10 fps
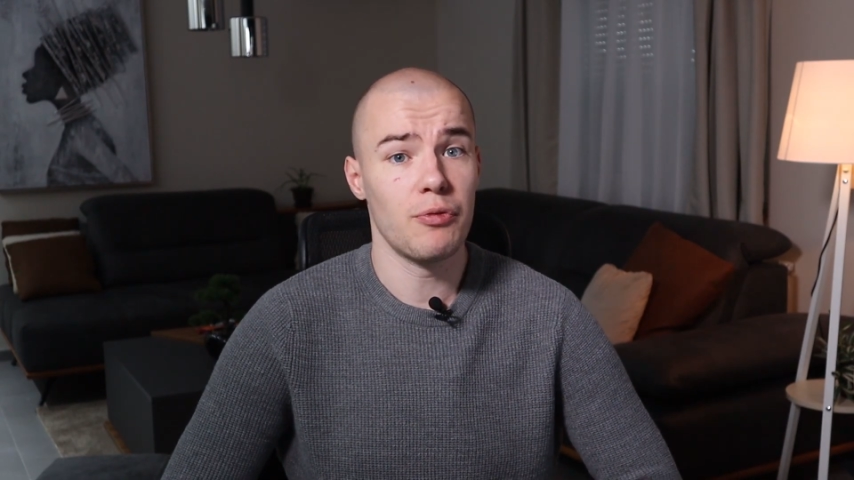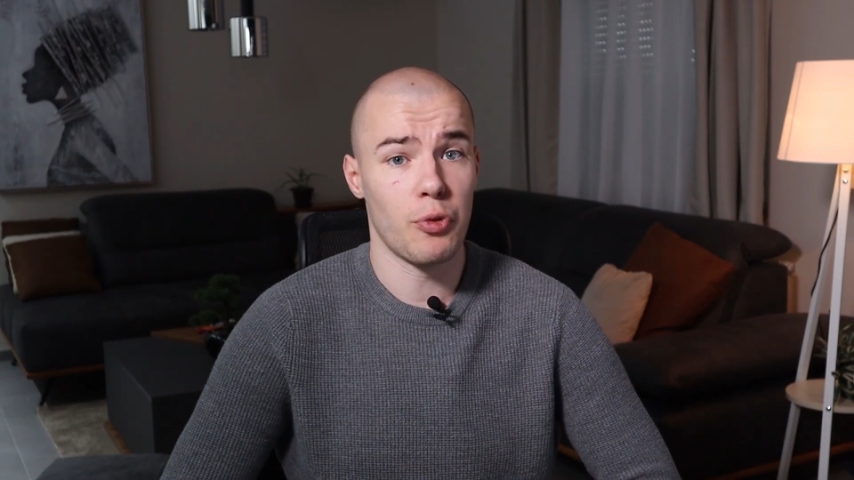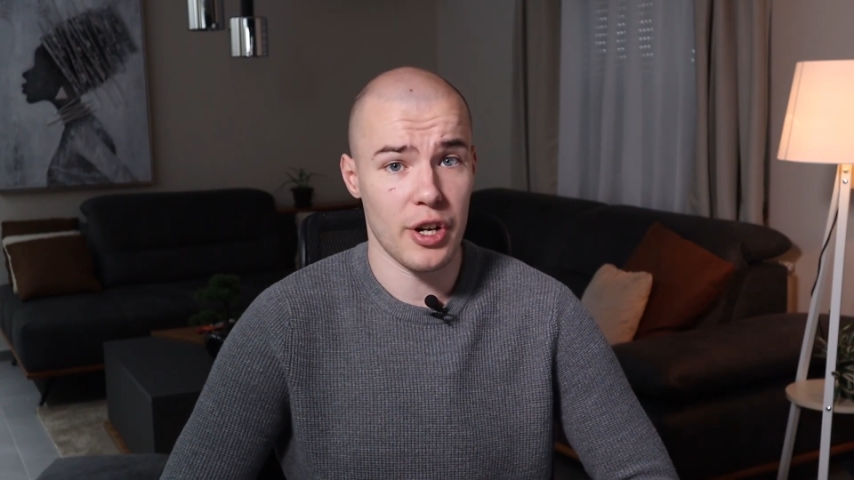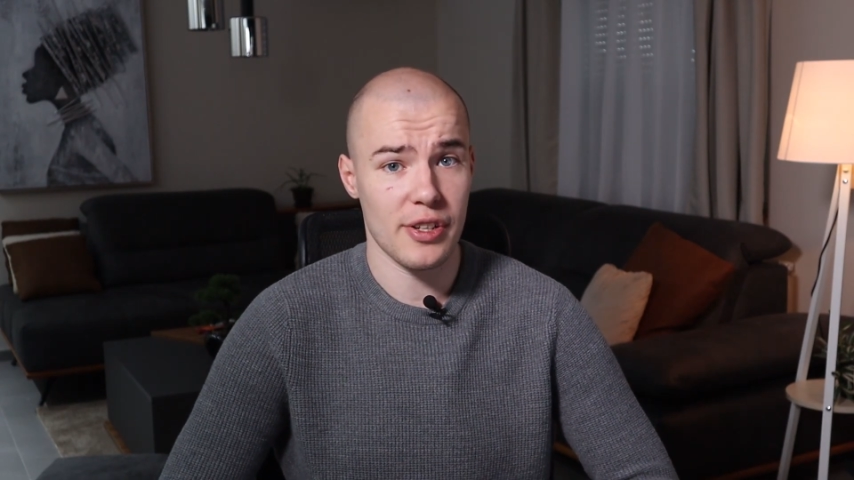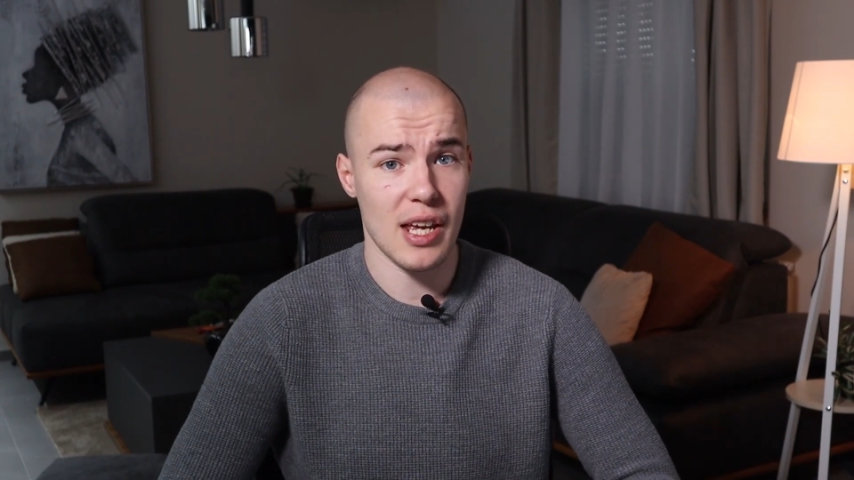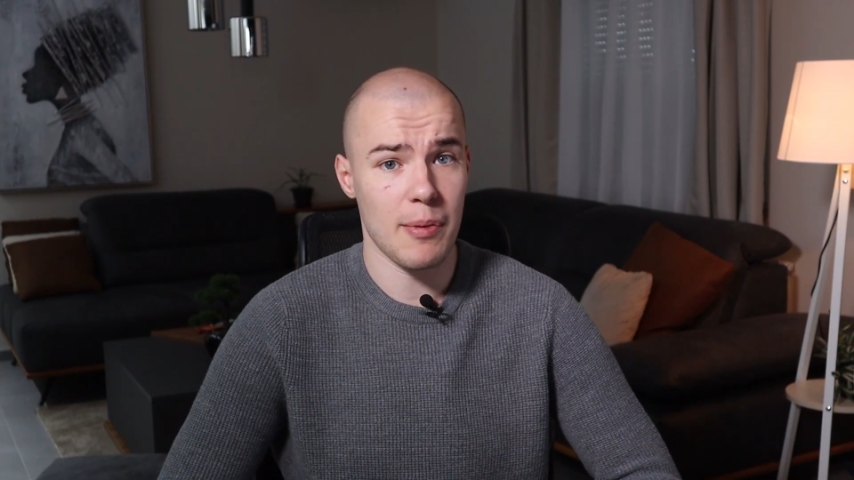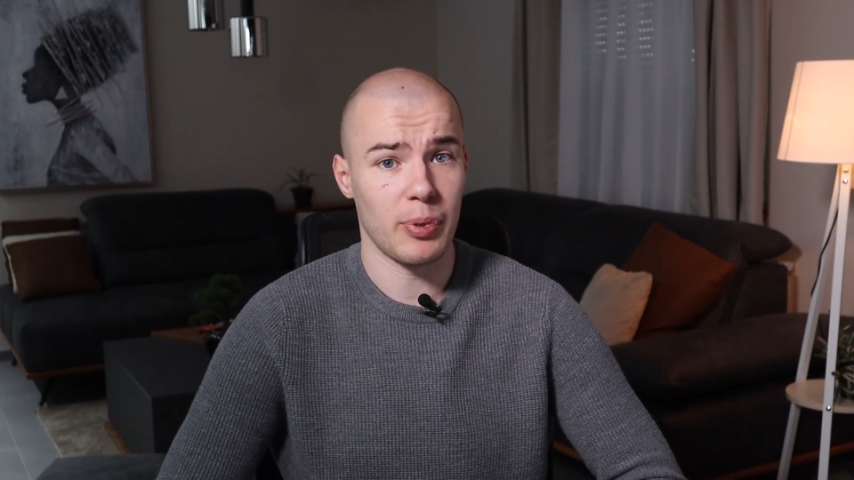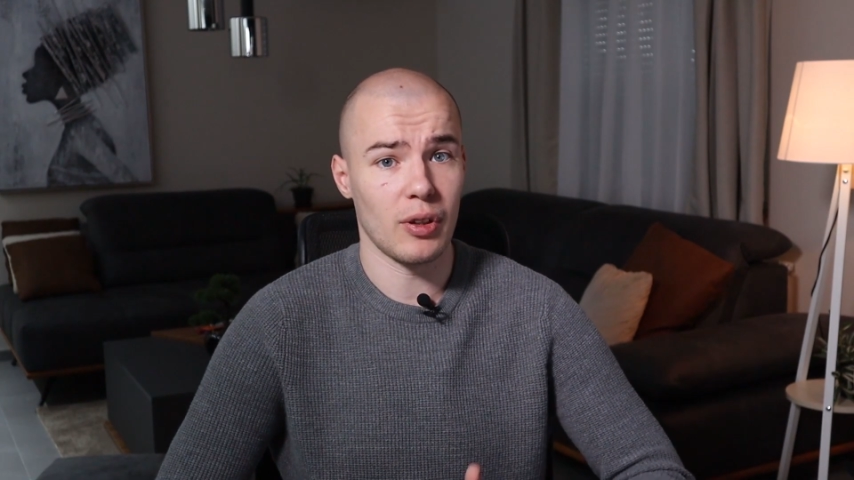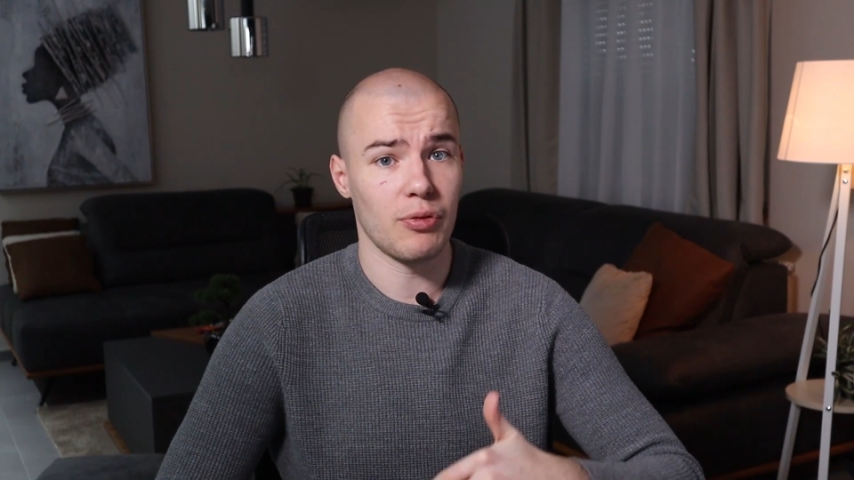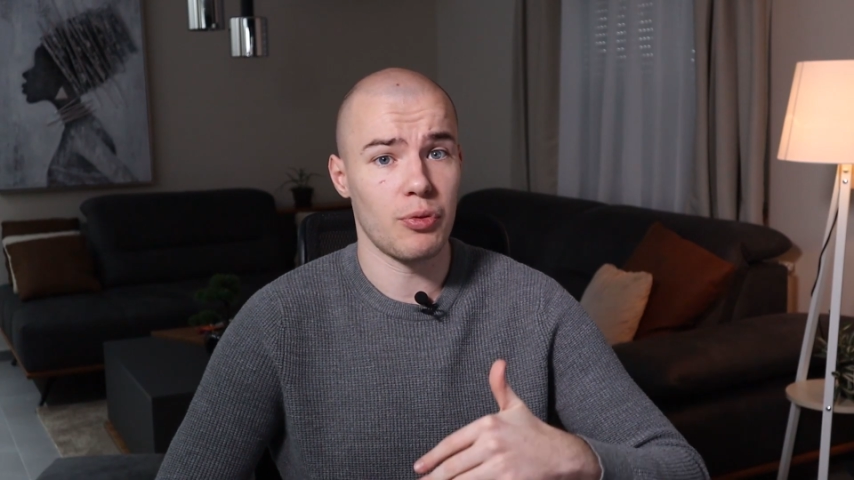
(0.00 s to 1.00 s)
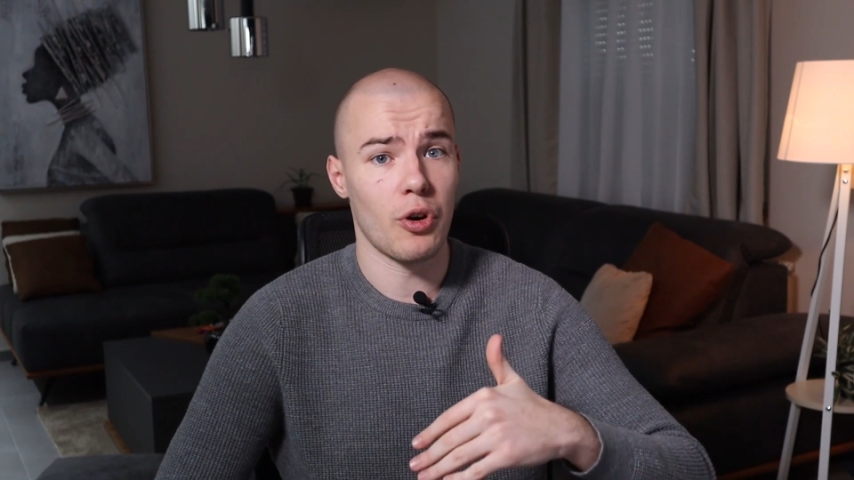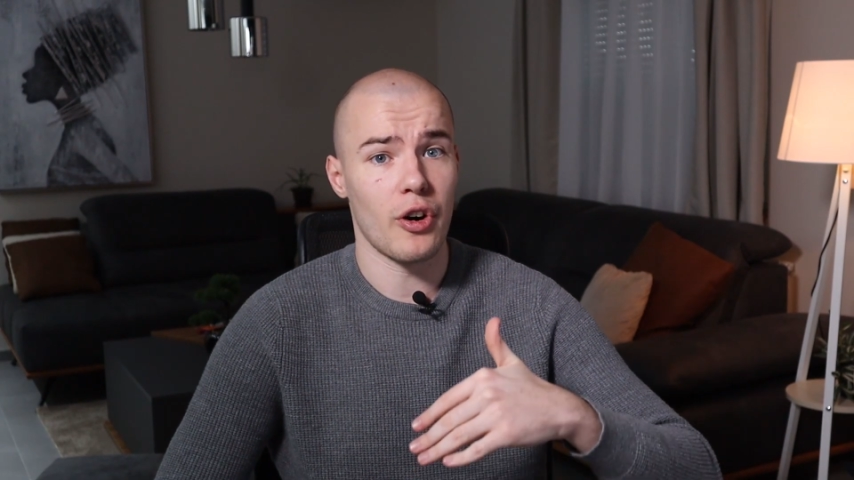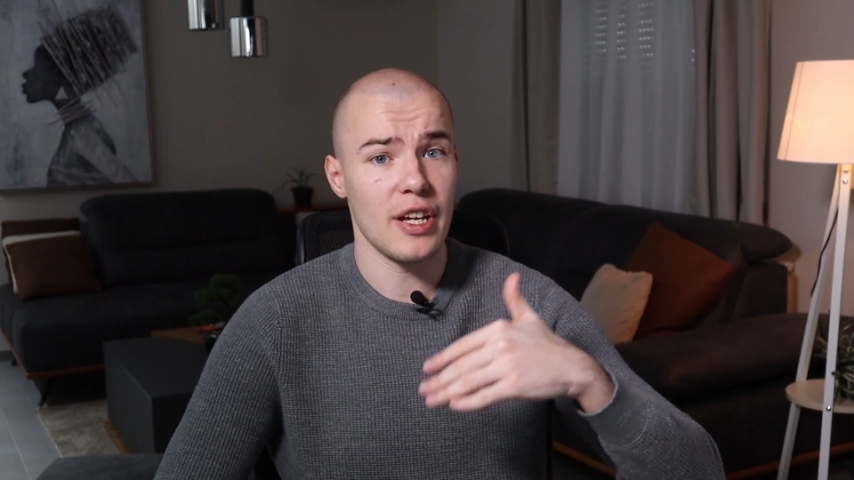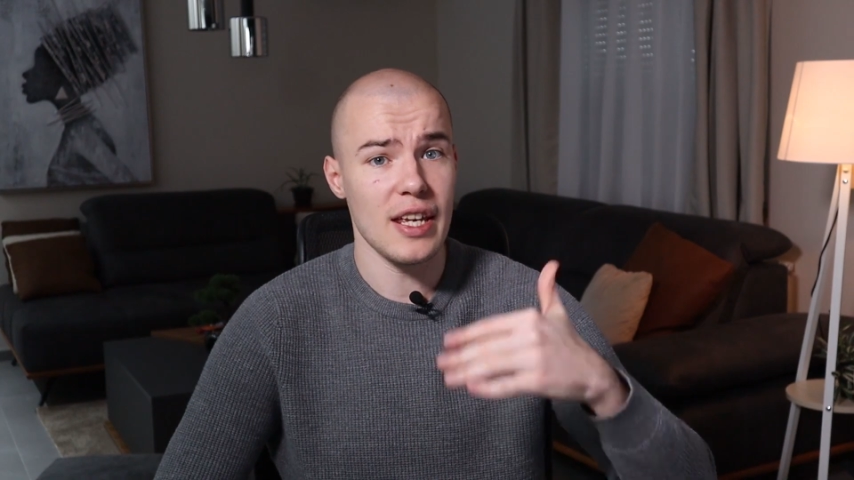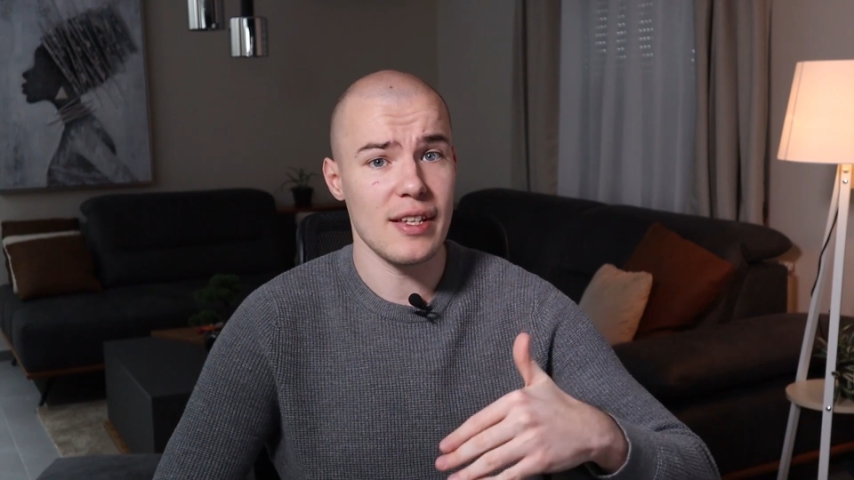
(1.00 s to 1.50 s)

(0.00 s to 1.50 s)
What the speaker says: for example, for